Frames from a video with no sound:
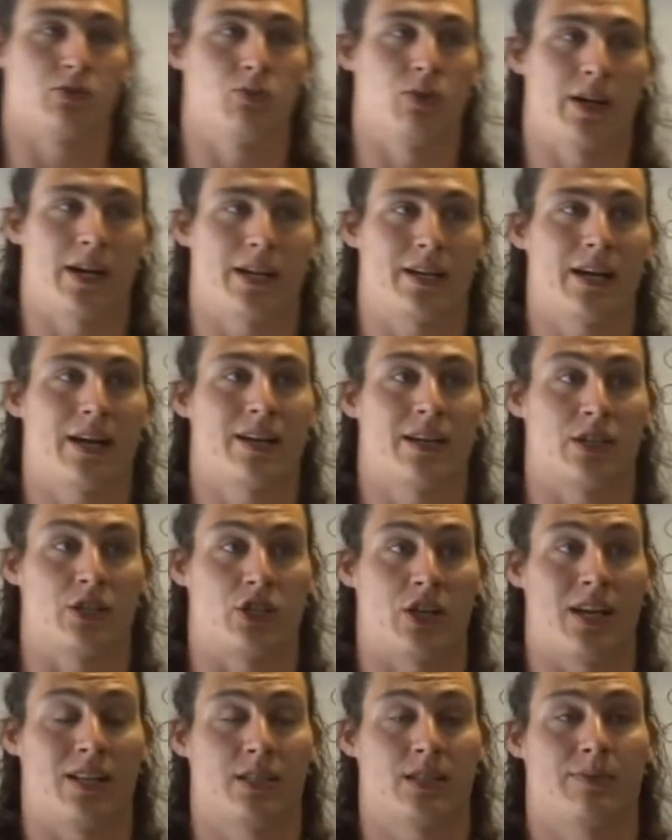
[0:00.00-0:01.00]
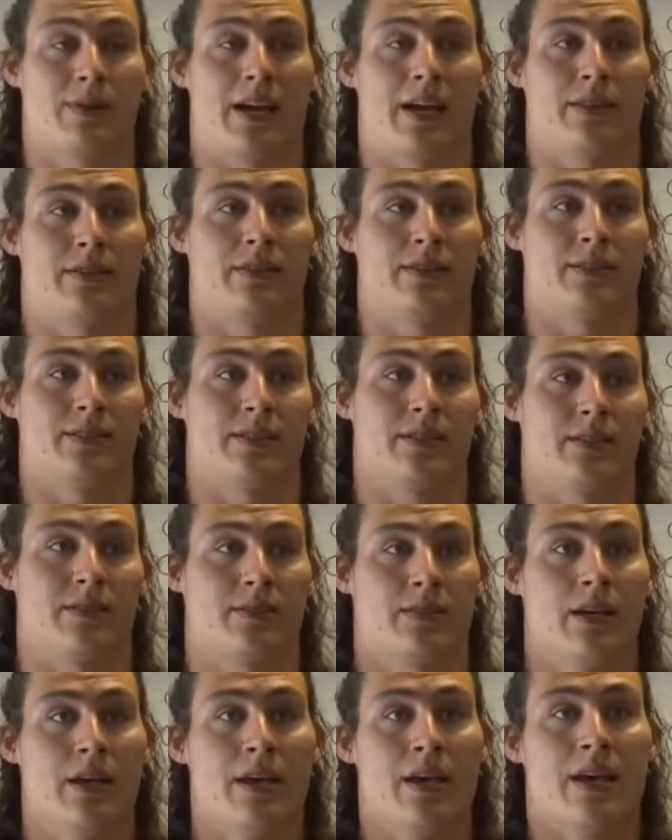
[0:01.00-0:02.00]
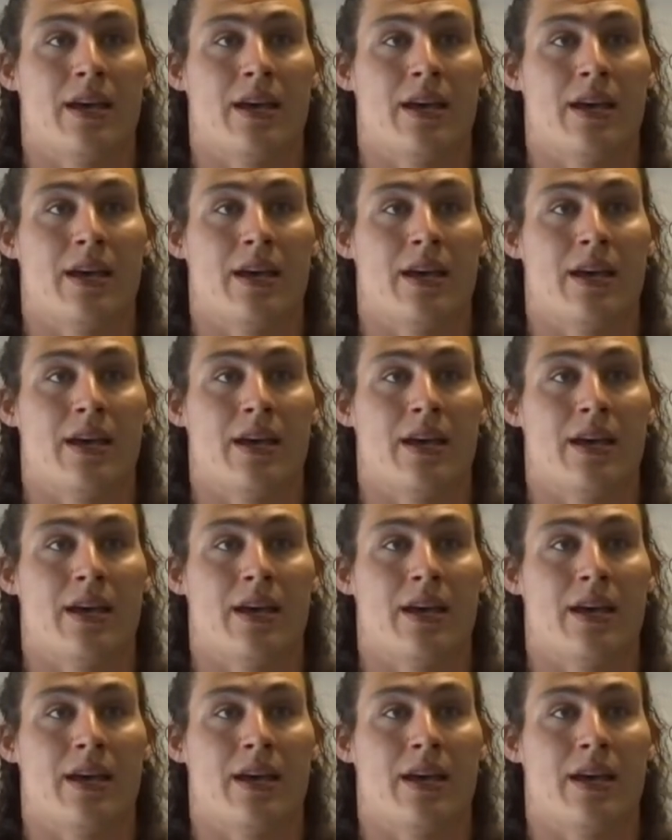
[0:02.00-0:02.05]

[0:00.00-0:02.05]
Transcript: what I kind of challenge my athletes is